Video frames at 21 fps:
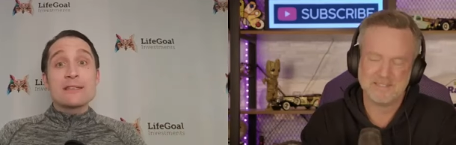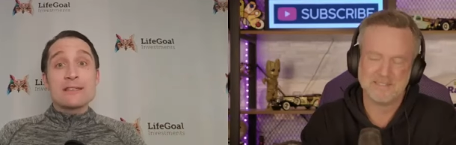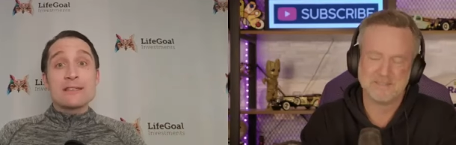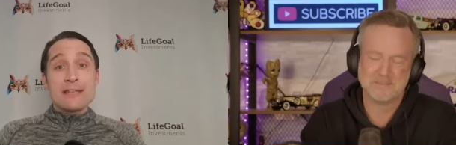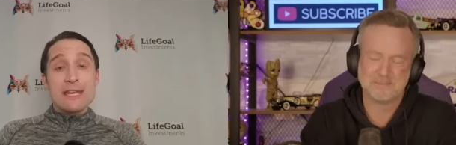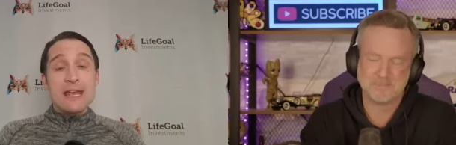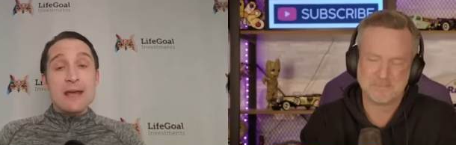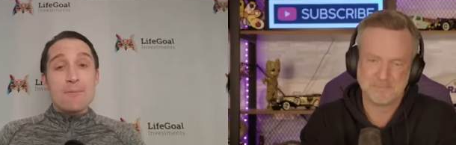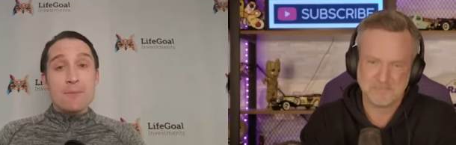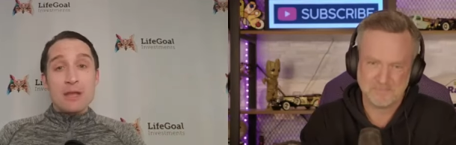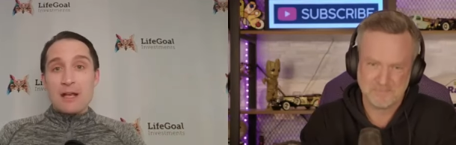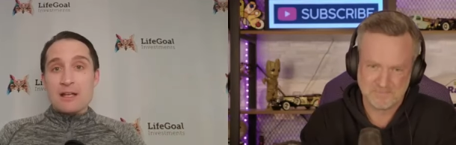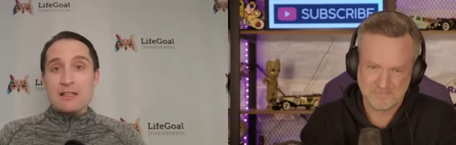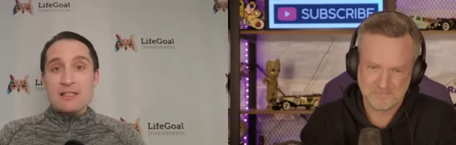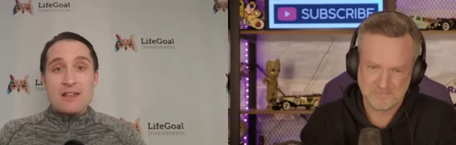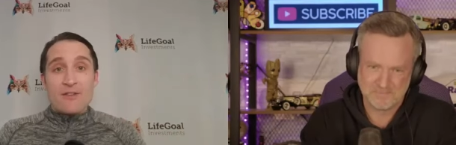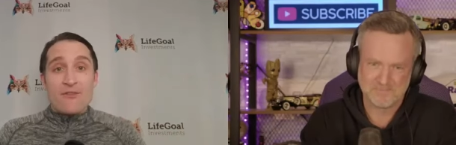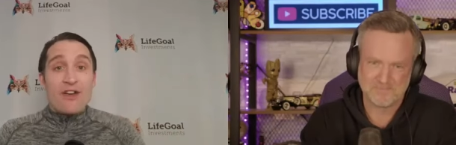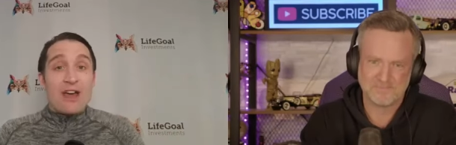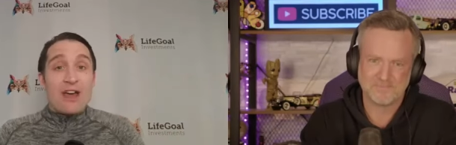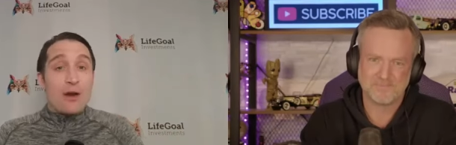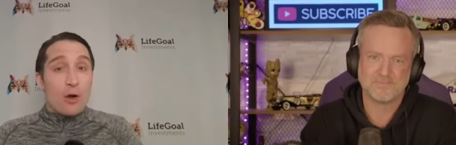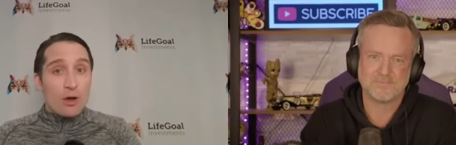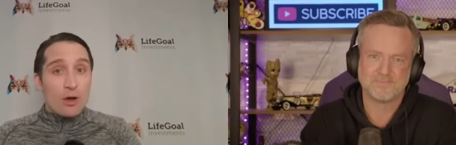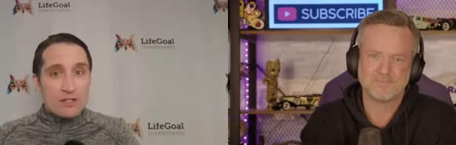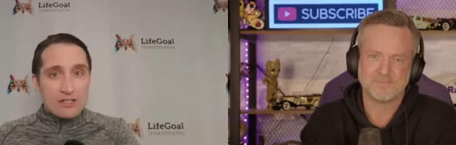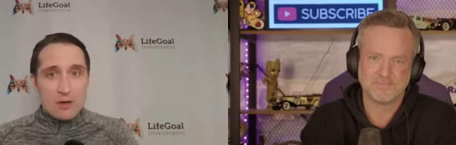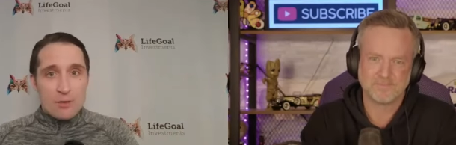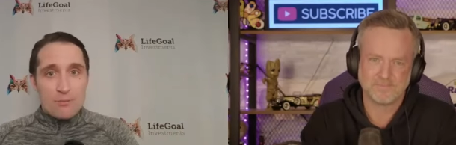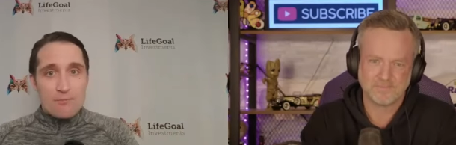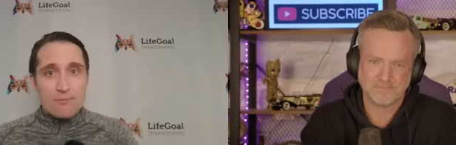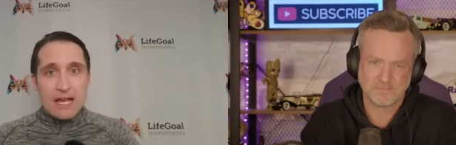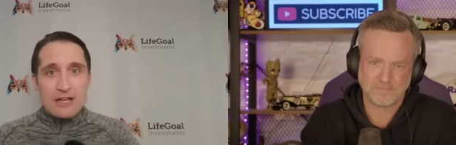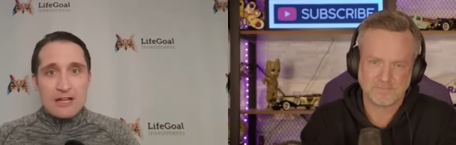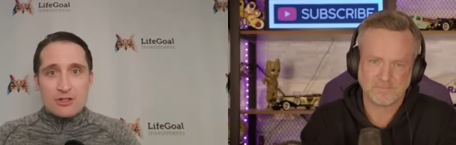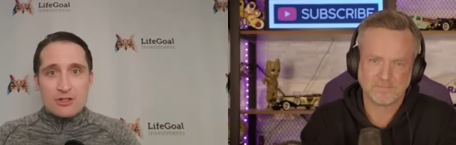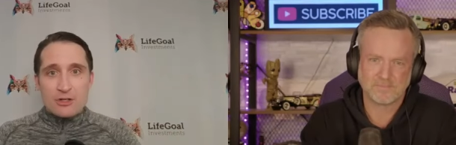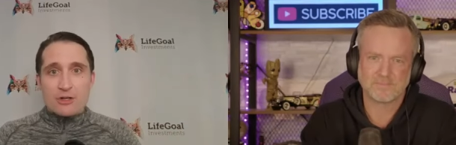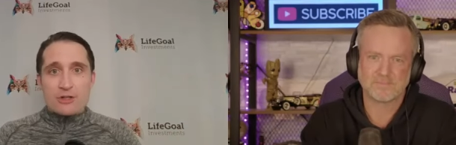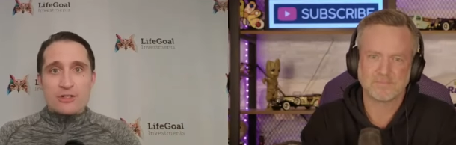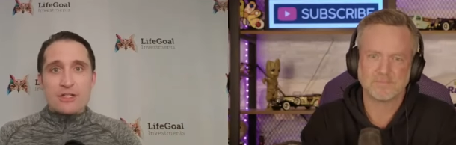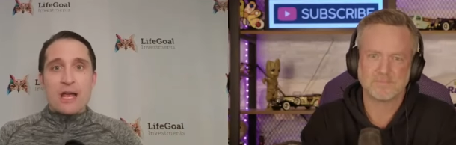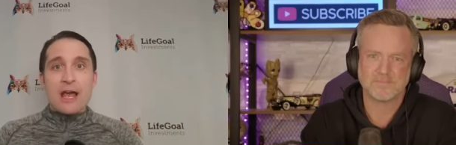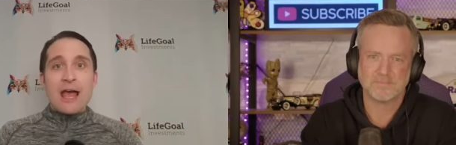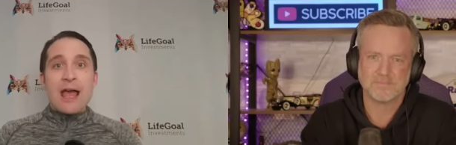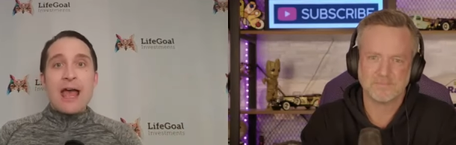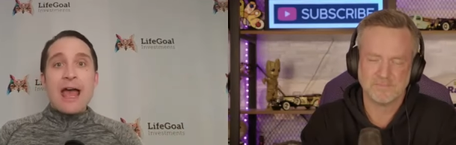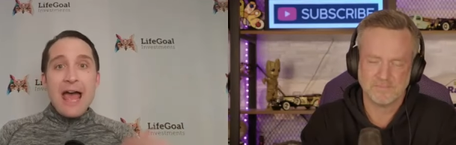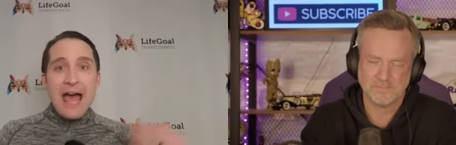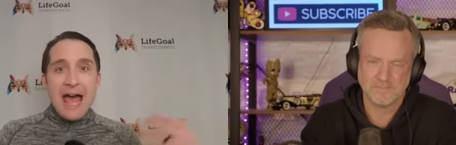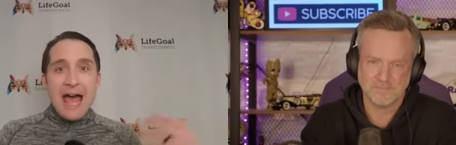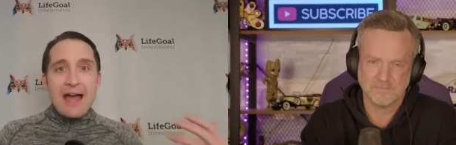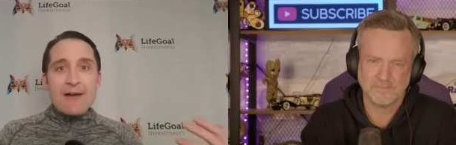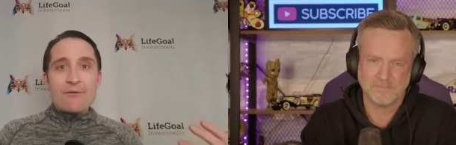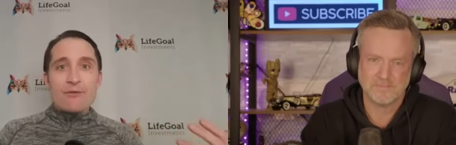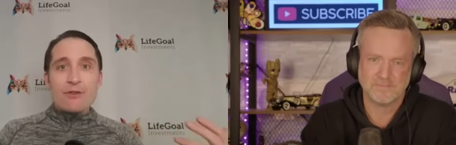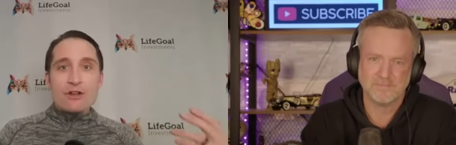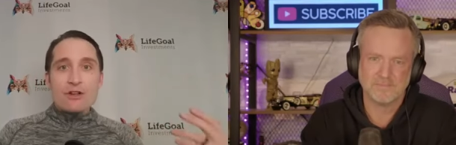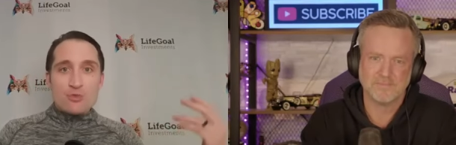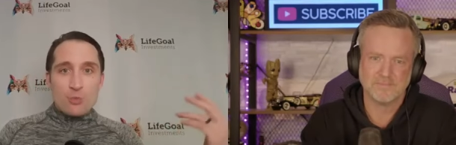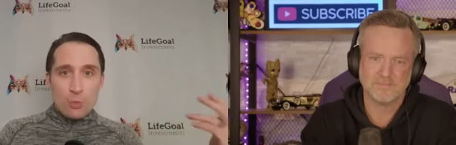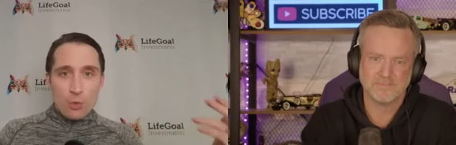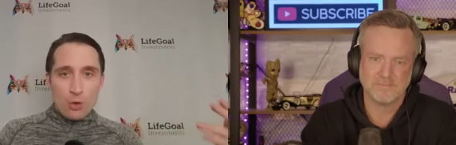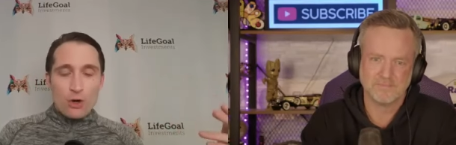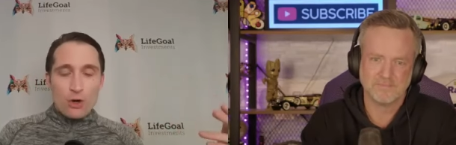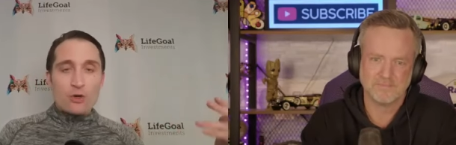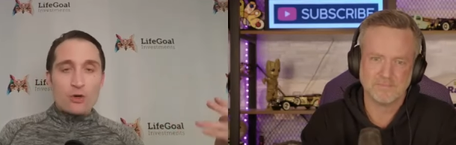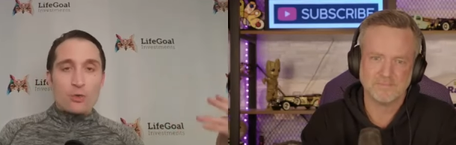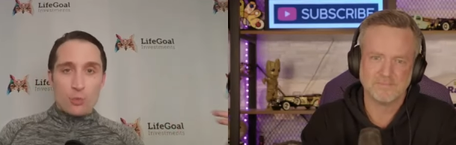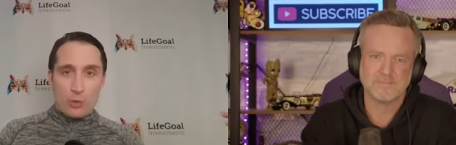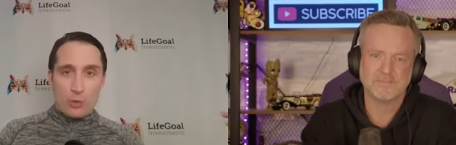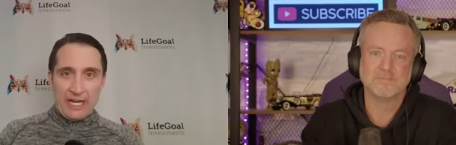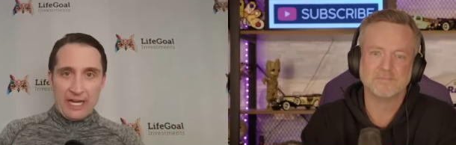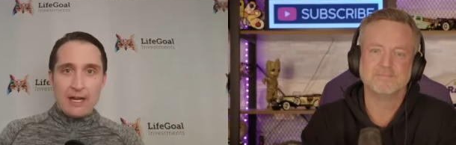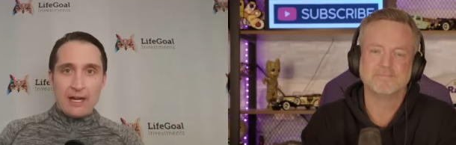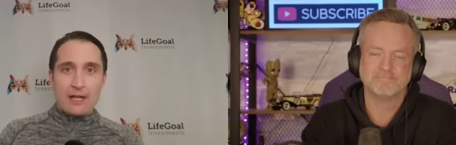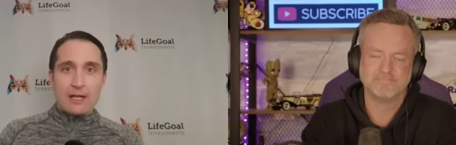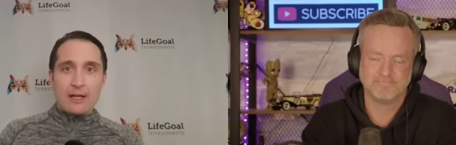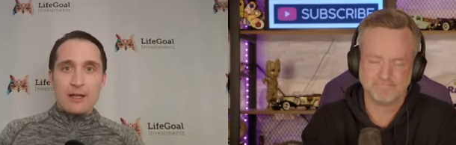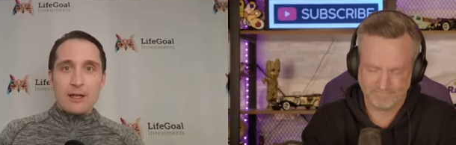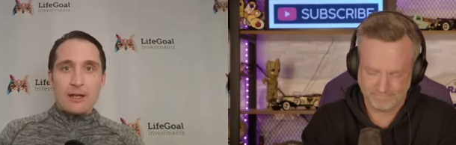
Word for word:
Speaker 1: see it because the Fed also measures average work week,